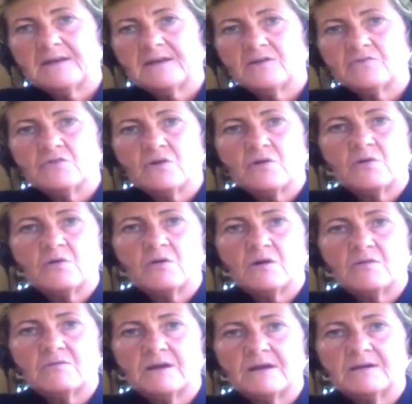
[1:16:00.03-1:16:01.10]
in a
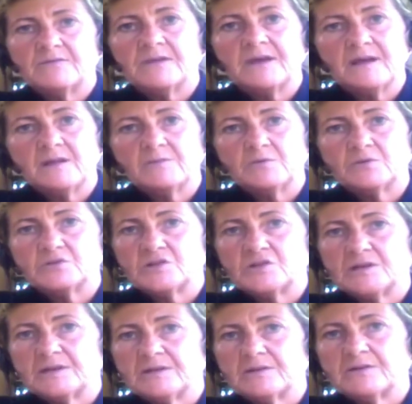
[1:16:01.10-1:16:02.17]
row around the
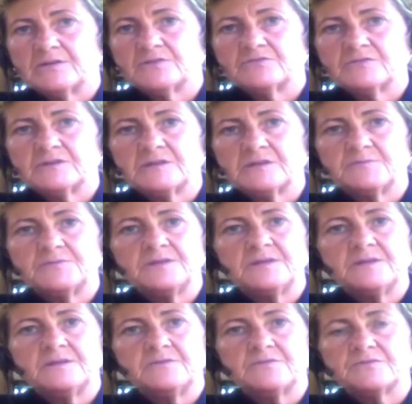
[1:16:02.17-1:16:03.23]
elbow joint, heart
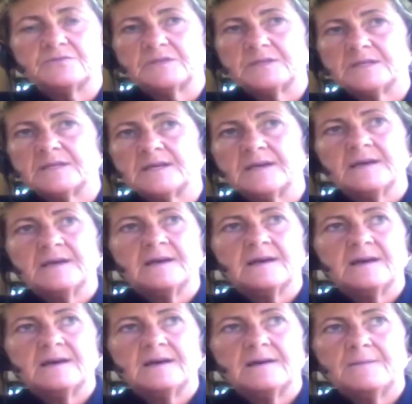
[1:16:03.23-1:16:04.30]
3, P3,
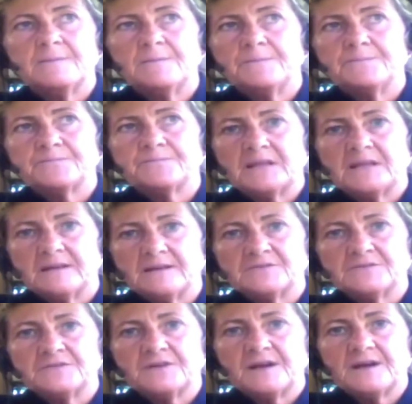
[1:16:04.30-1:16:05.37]

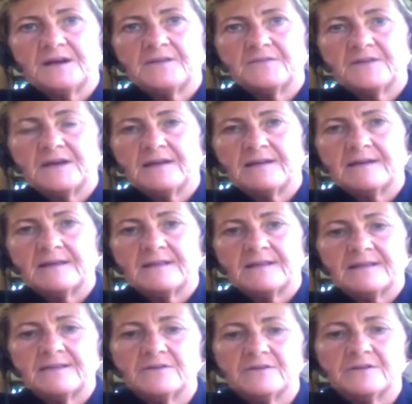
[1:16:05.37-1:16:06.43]
lung 5,
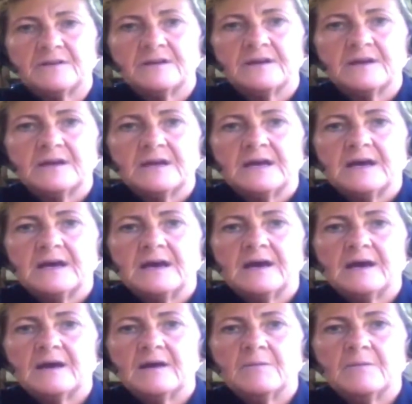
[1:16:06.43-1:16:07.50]
Li11,
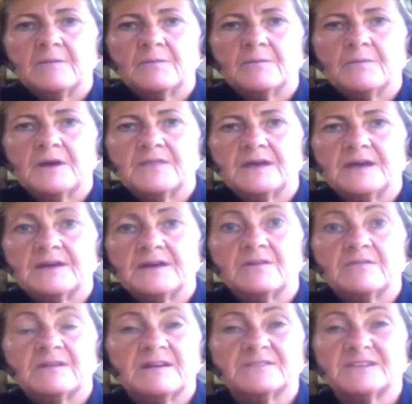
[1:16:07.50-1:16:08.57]
and
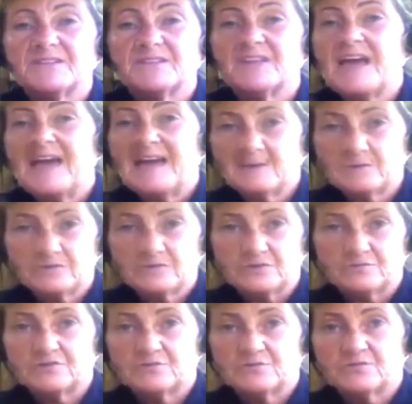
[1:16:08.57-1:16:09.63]
then around in the
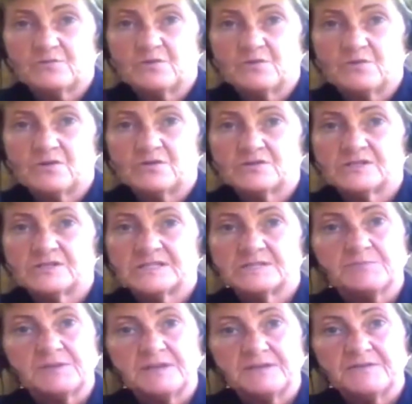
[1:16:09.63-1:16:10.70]
ankles, which were the
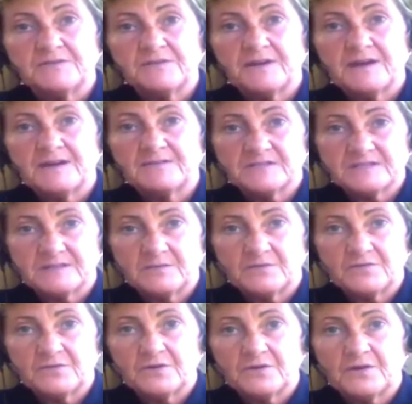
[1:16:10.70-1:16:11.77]
worst, spleen 5,
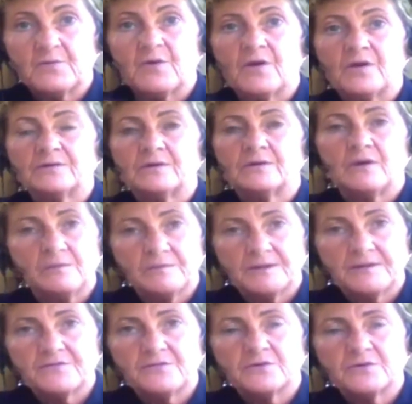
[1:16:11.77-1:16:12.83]
stomach 41,
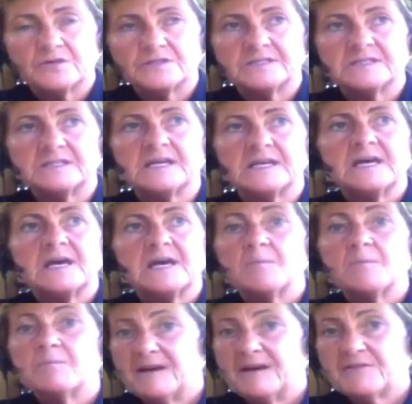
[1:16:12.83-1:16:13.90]
gallbladder 40,
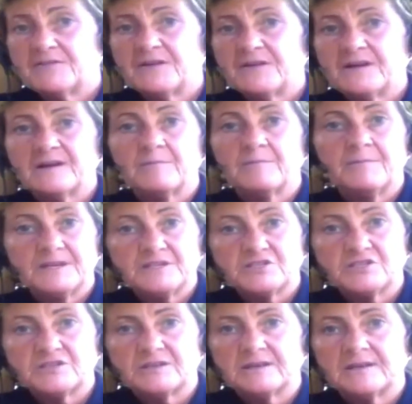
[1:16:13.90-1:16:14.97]
Bafang,
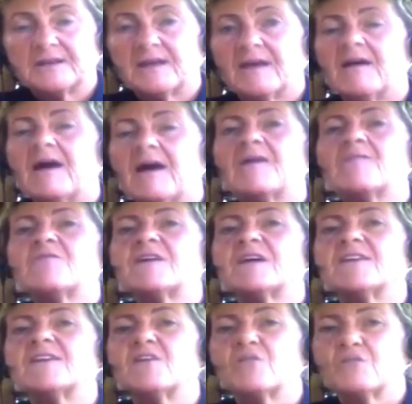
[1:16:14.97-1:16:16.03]
Bashi. I
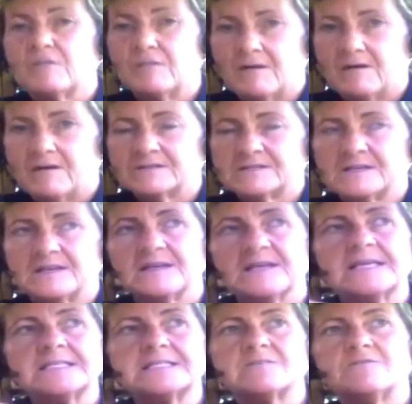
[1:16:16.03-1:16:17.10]
have had a lot,
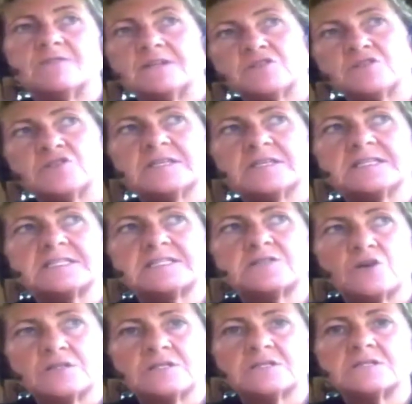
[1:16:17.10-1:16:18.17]
and it's eventually
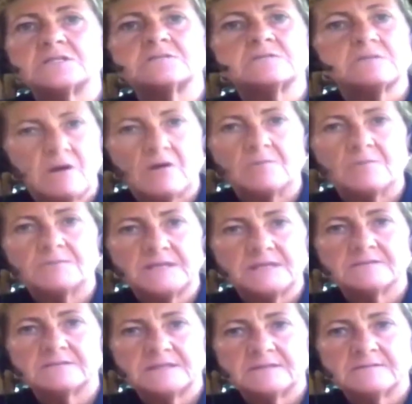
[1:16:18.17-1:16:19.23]
starting to
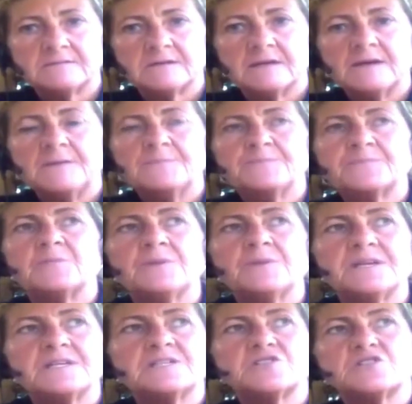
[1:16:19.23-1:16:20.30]
calm down now.
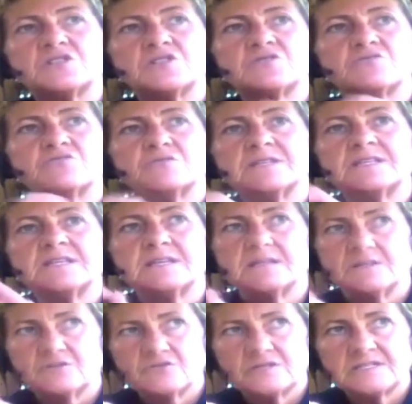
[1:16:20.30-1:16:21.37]
But it's just
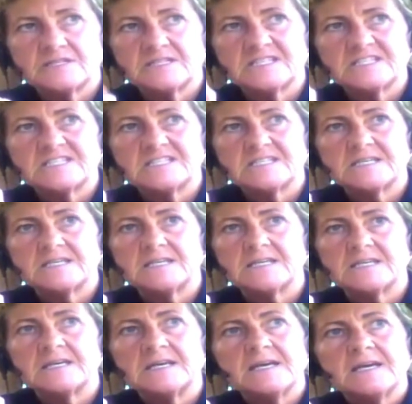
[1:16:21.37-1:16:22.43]
really interesting to
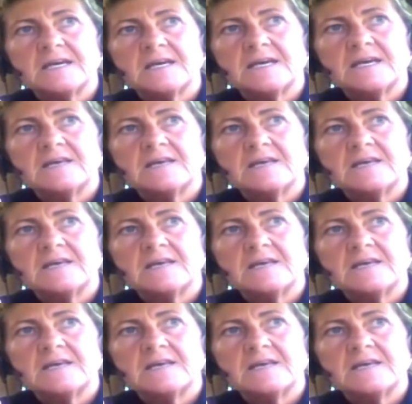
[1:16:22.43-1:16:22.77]
see